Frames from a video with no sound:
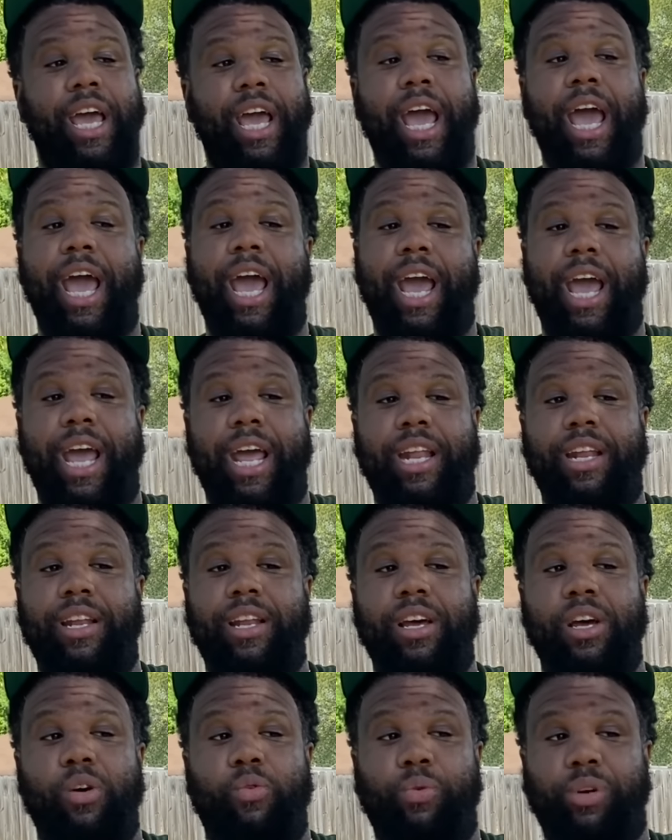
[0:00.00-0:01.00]
And
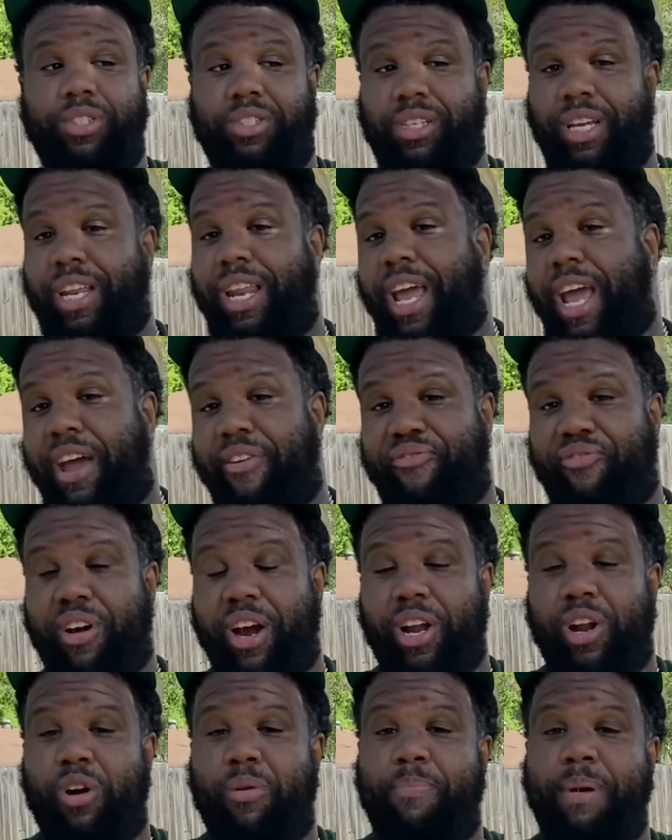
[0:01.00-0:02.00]
we see he had
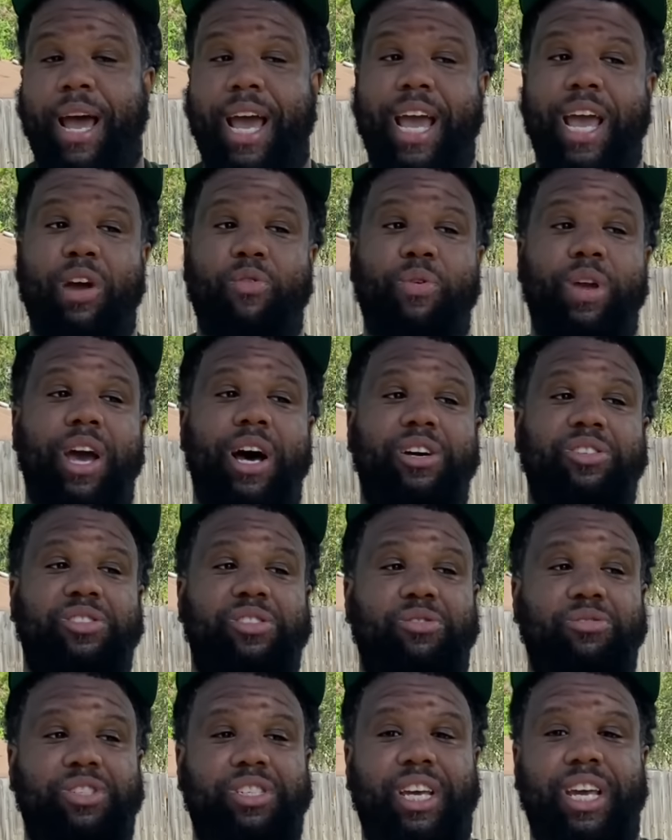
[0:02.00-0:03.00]
Fredo Bang. We
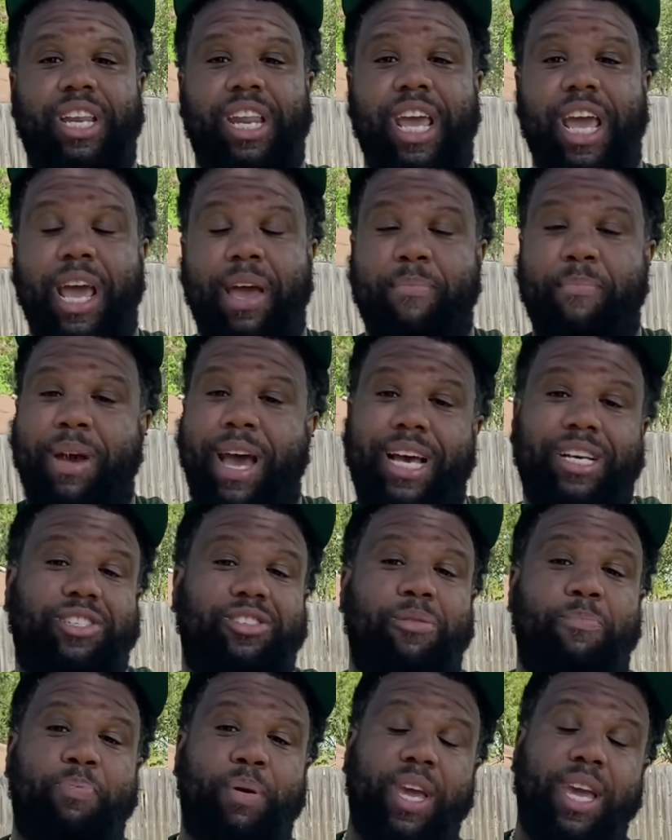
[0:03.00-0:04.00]
also seen he had
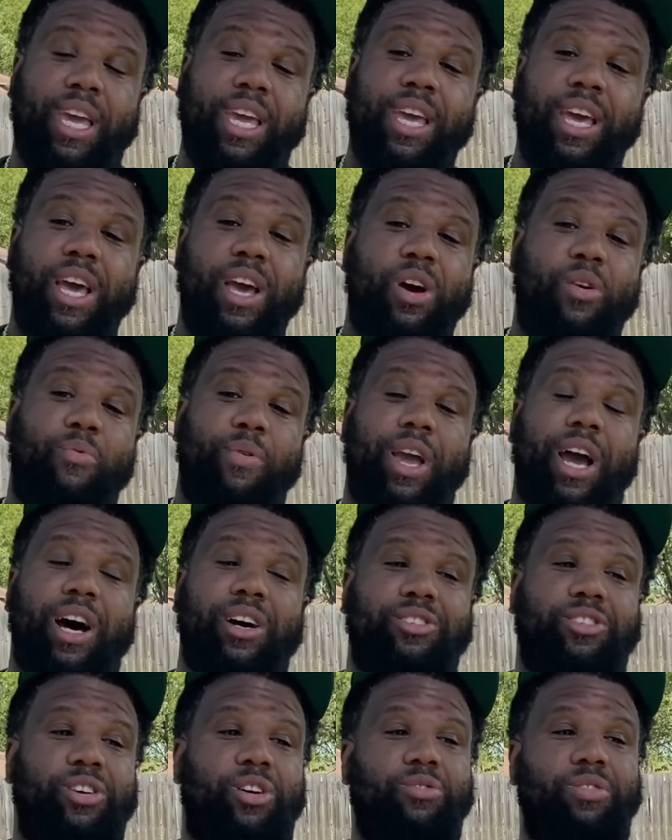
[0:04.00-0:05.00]
Master P. We
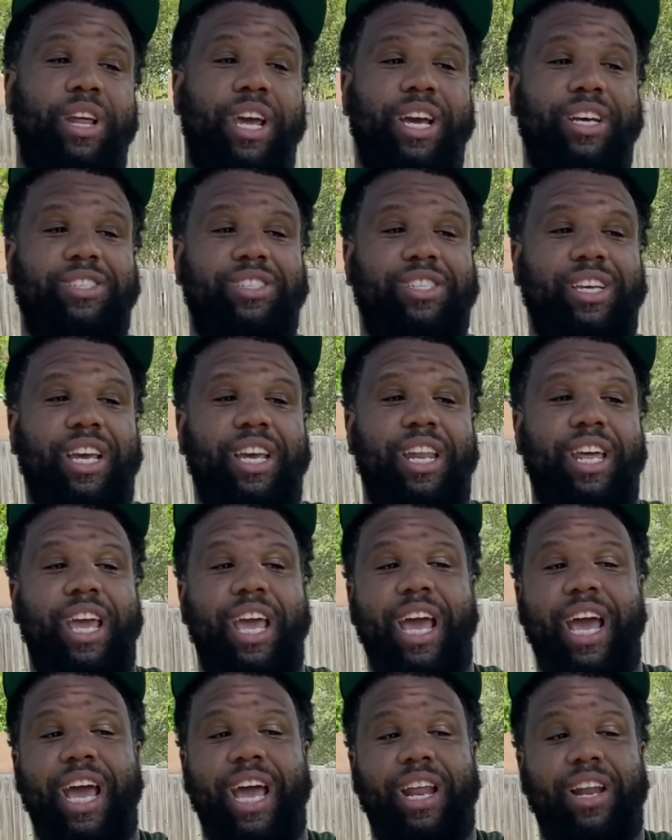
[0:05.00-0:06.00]
also did see he
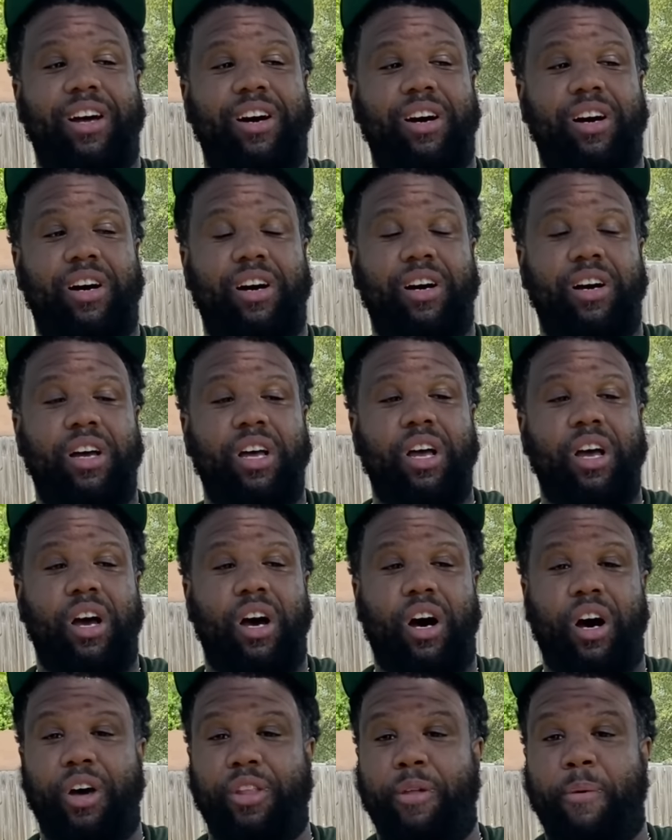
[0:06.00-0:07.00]
had uh,
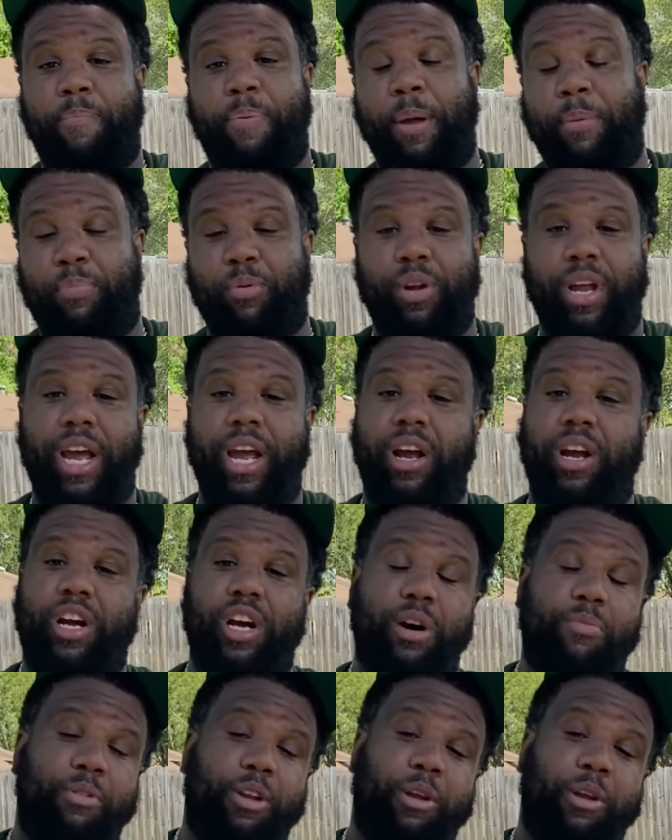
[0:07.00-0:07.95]
other people there coming